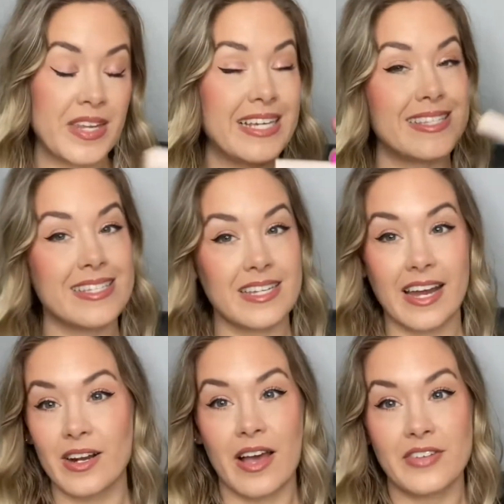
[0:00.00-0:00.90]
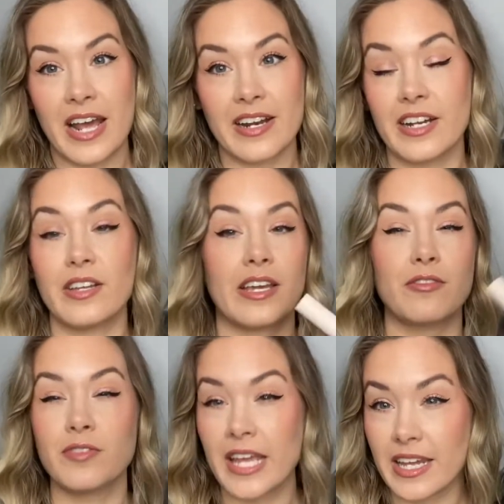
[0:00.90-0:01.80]
It's, I haven't had any like
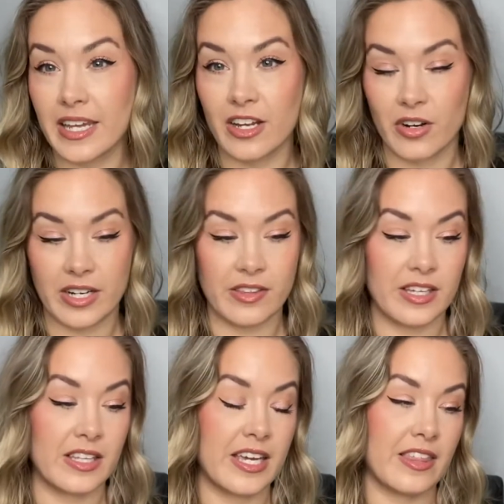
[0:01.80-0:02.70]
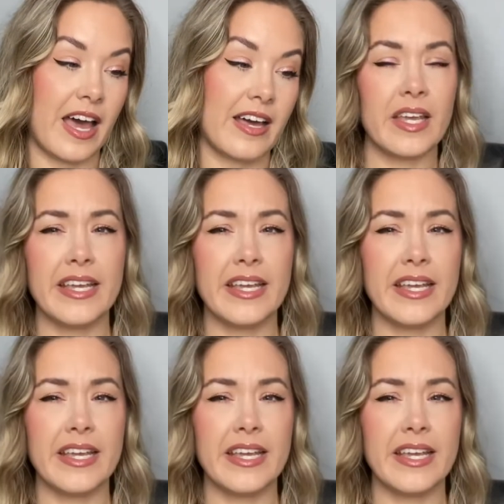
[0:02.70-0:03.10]
flaking or anything like that.